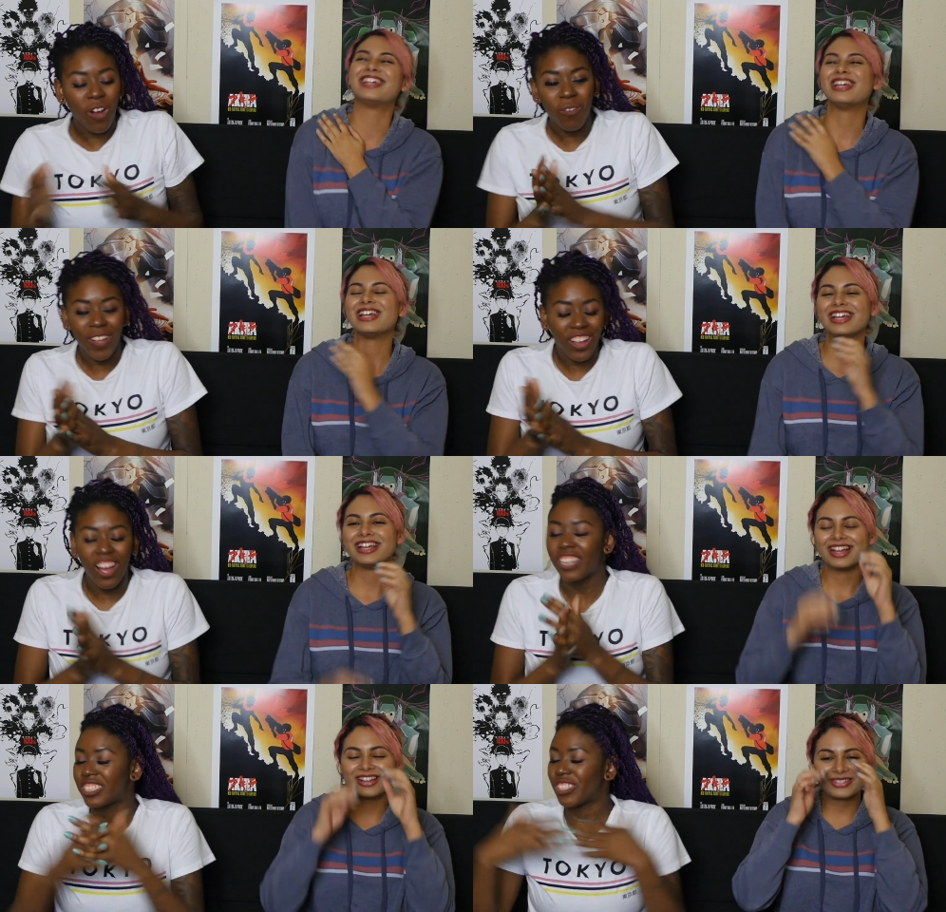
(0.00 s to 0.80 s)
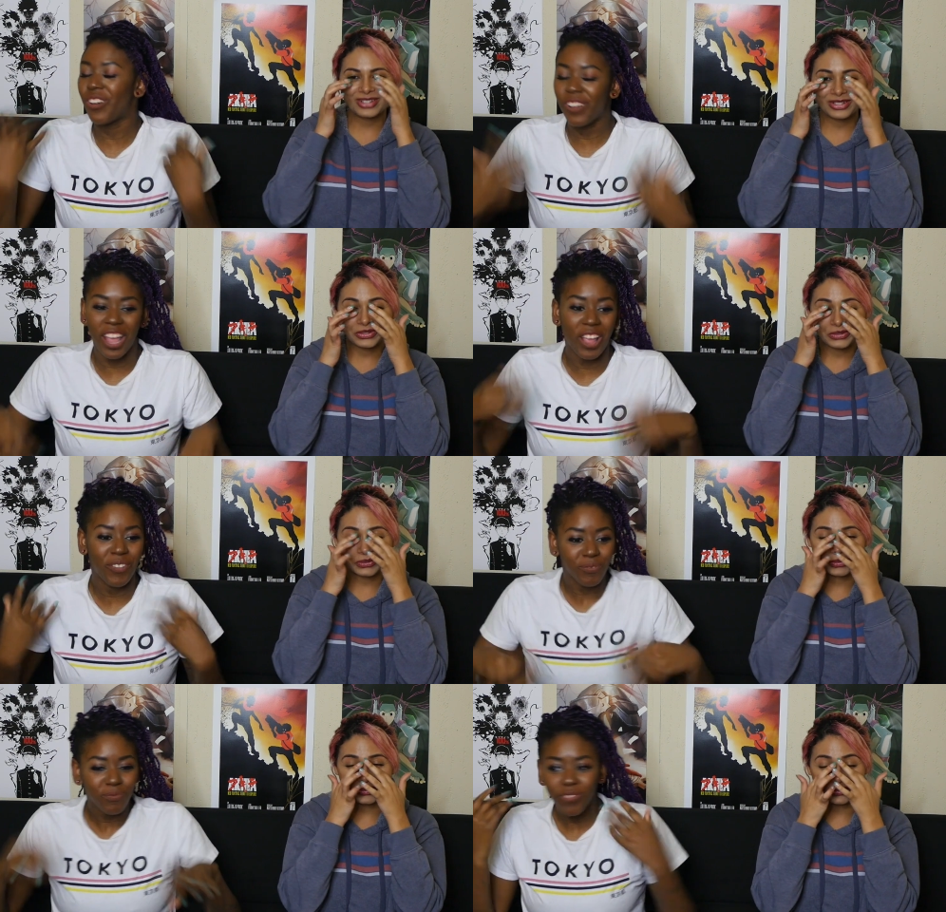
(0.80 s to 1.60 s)
Speaker 1: oh my gosh.
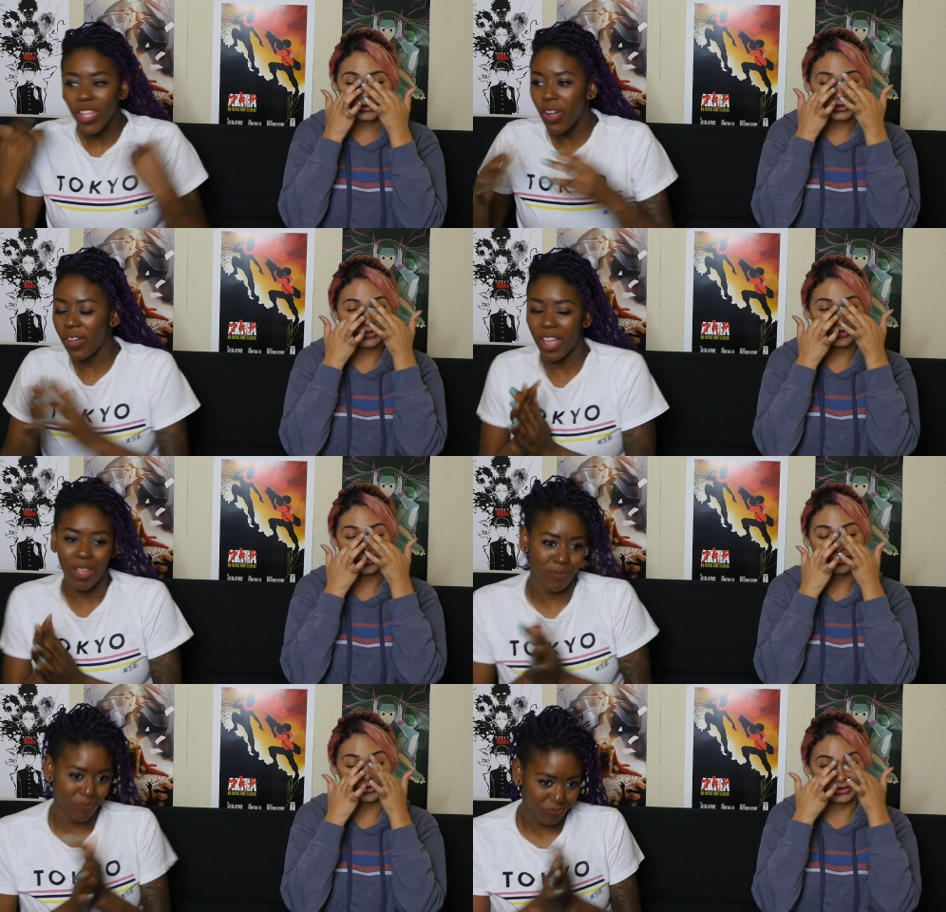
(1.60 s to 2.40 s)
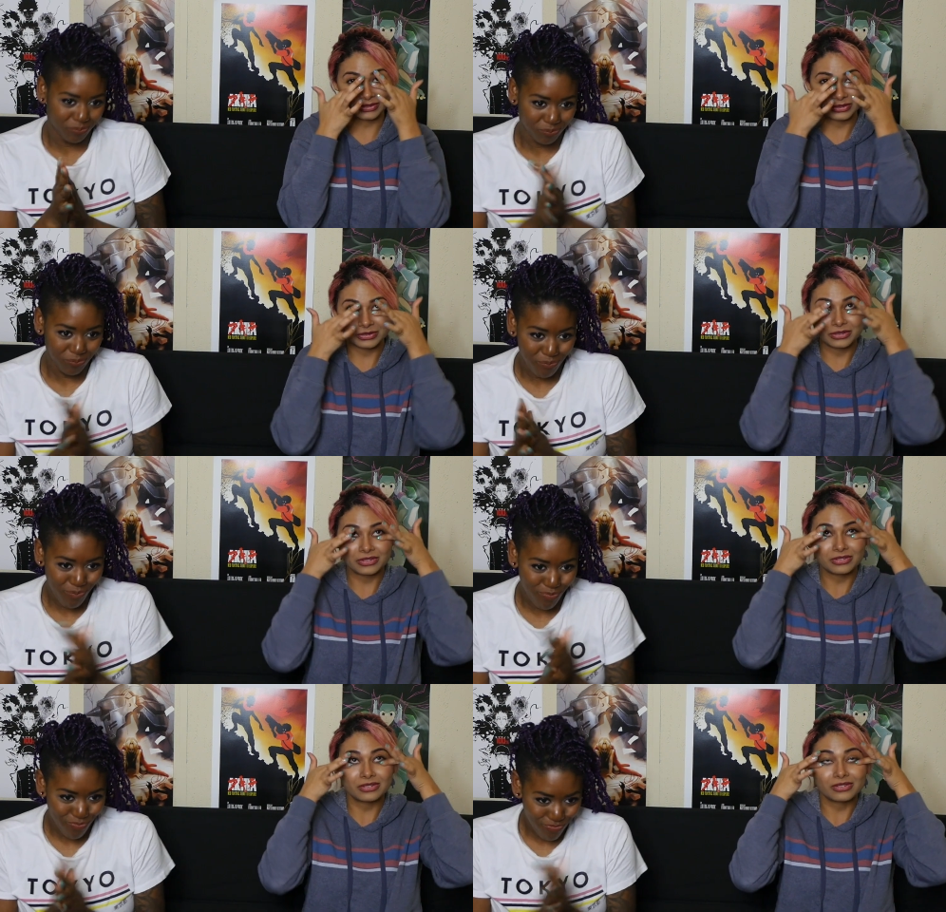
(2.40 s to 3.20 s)
Speaker 2: Okay.
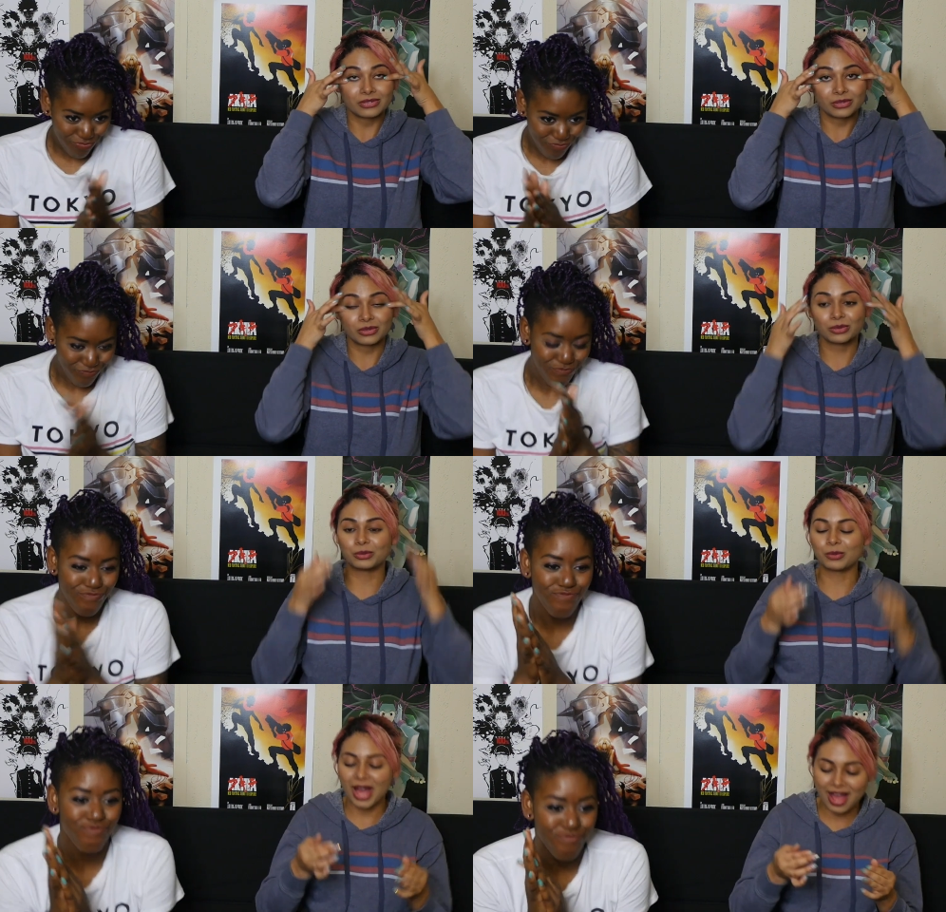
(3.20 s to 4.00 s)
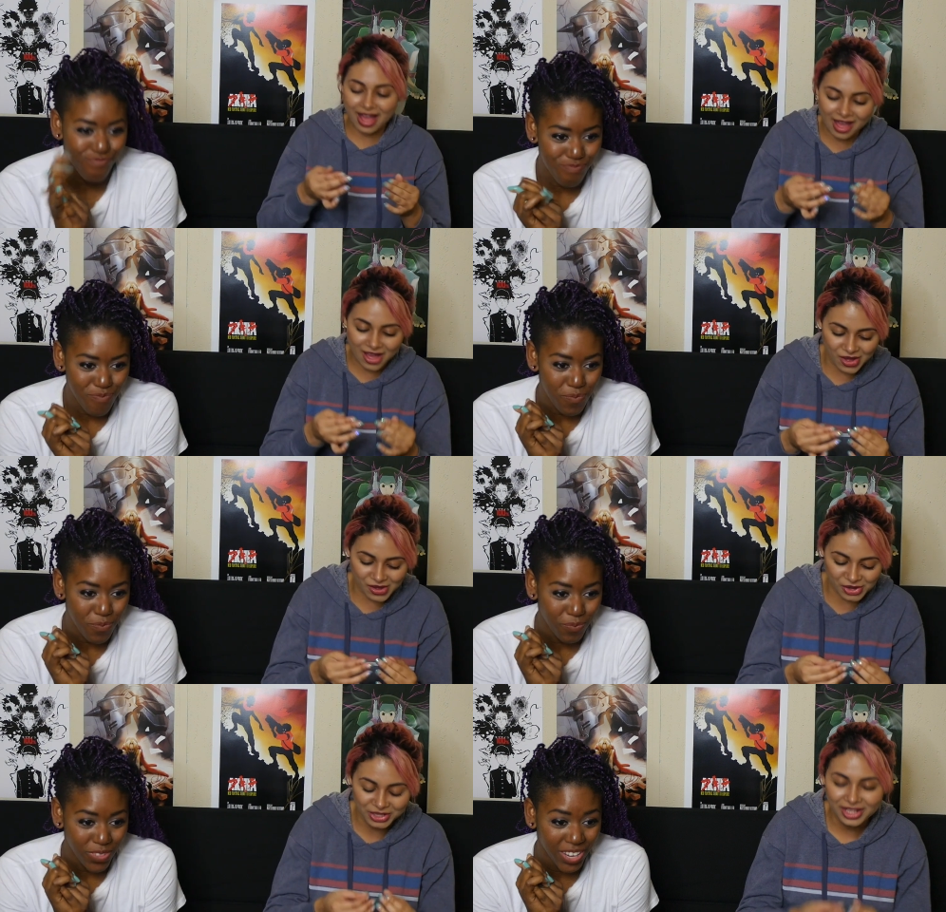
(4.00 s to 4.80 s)
Okay.
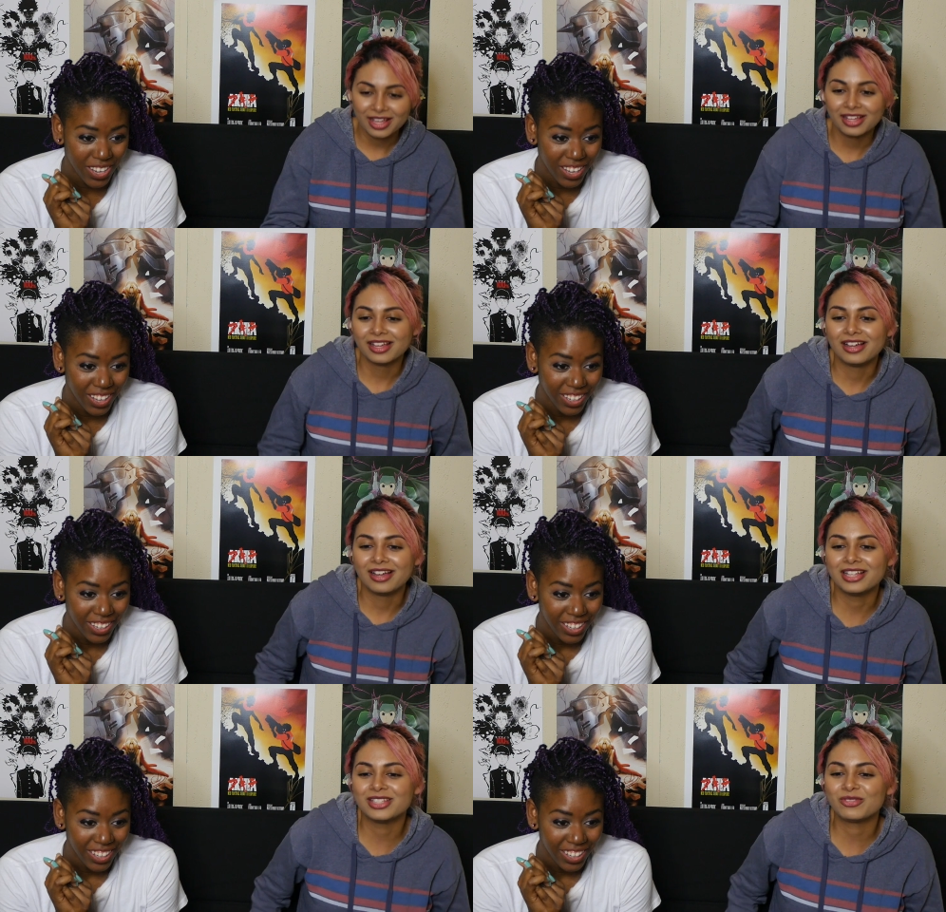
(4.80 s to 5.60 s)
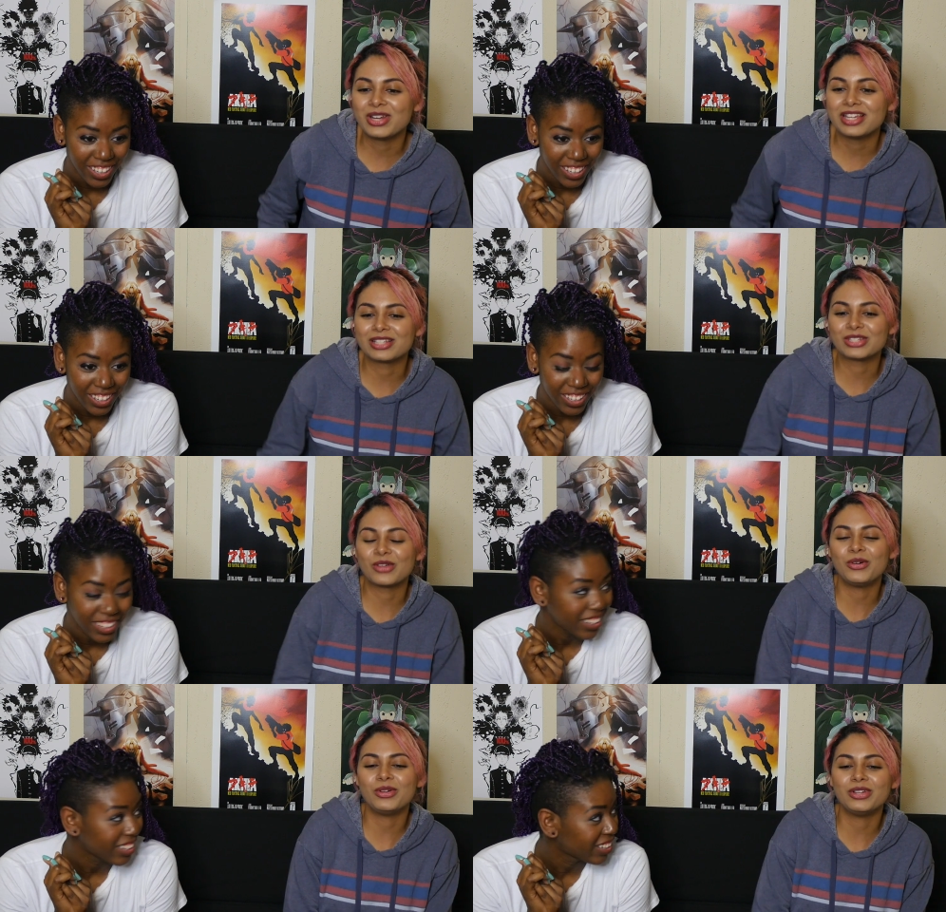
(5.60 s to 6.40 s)
Wow it's funny because the
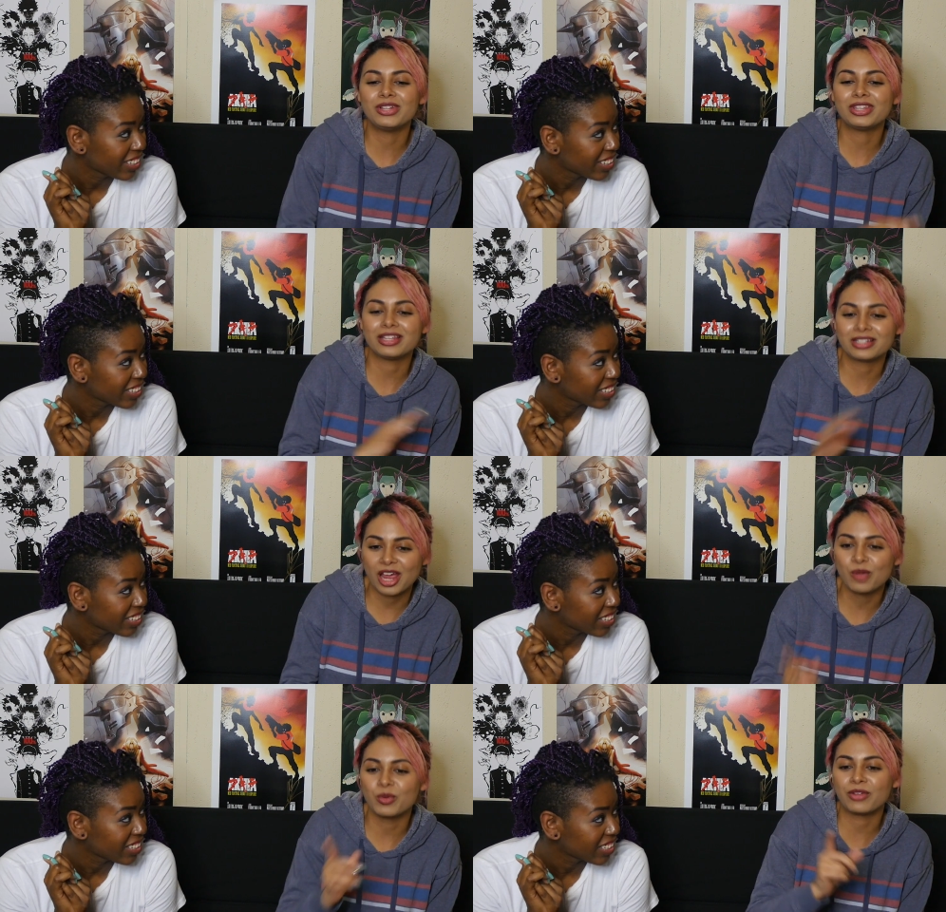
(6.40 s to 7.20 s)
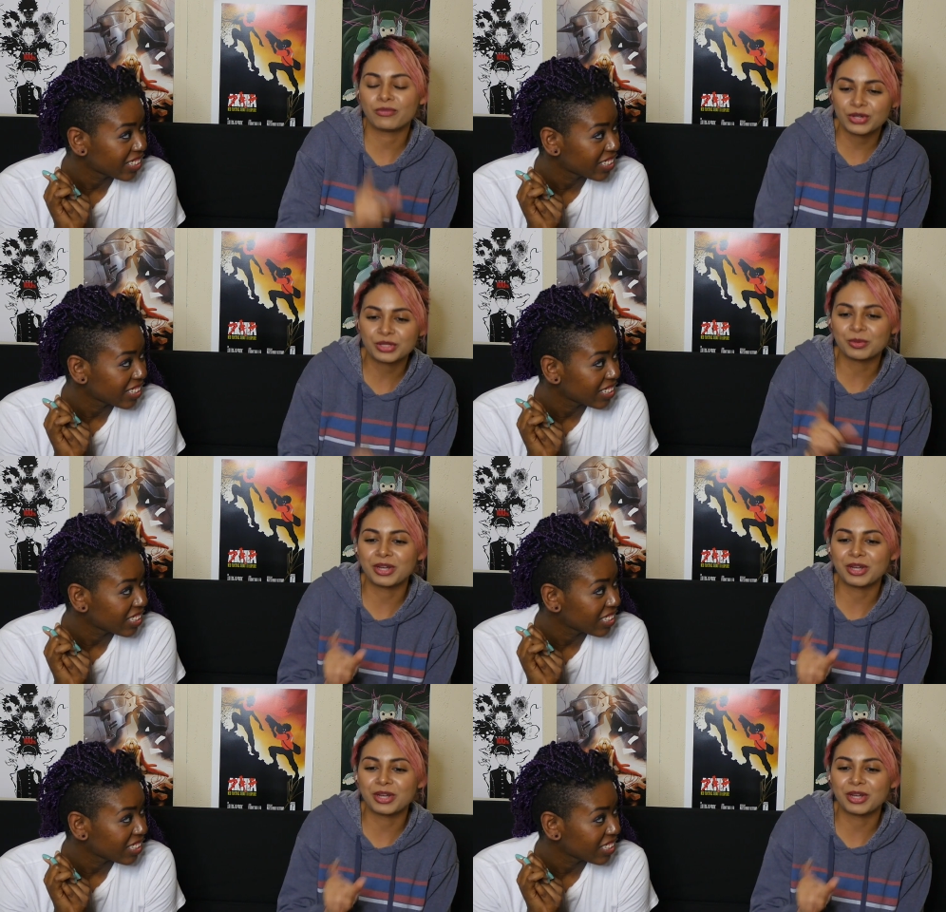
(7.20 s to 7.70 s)
whole time when I first